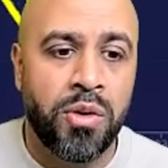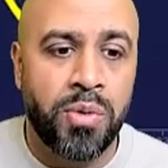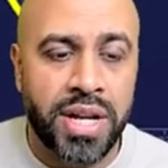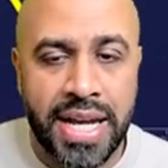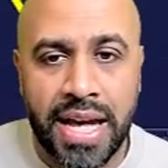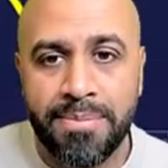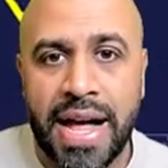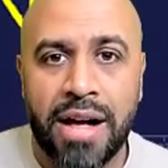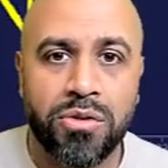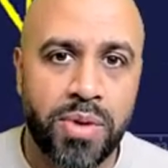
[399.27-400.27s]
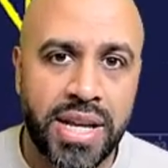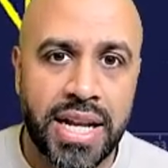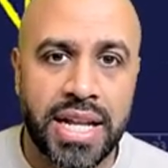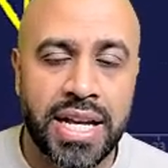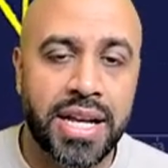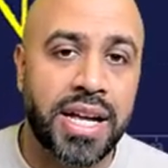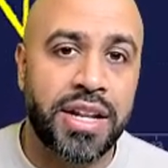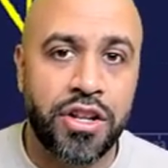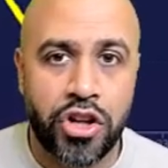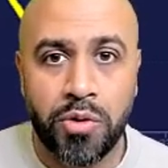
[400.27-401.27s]
we're going to get pound weakening
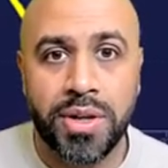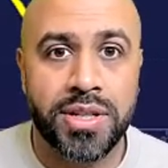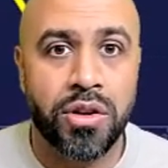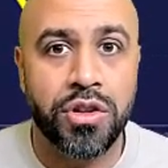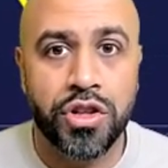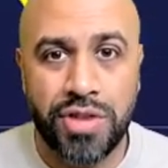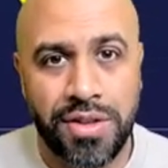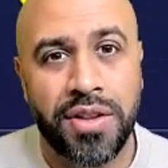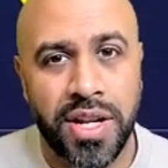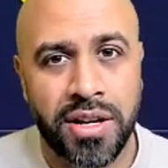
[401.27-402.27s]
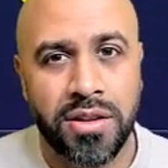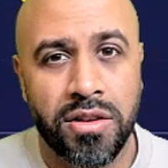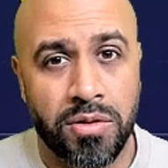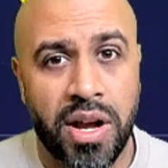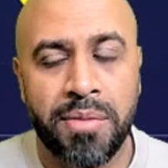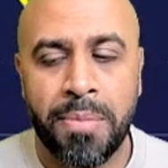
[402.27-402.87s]
and the US dollar strengthening, all right?